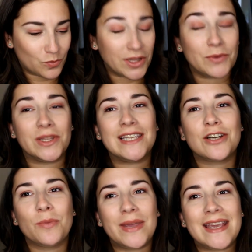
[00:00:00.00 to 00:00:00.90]
when, when they
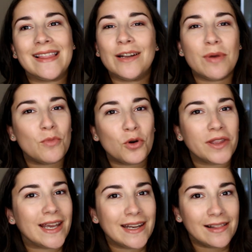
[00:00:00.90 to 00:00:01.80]
start peeing a little bit
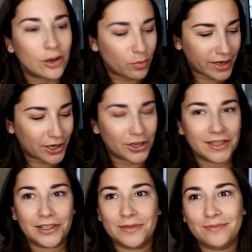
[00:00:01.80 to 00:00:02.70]
more, they get a little bigger
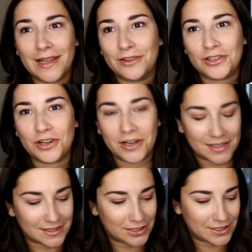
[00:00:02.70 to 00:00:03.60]
and they're, and they're starting
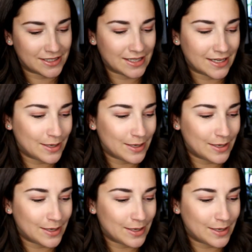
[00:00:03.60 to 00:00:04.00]
to just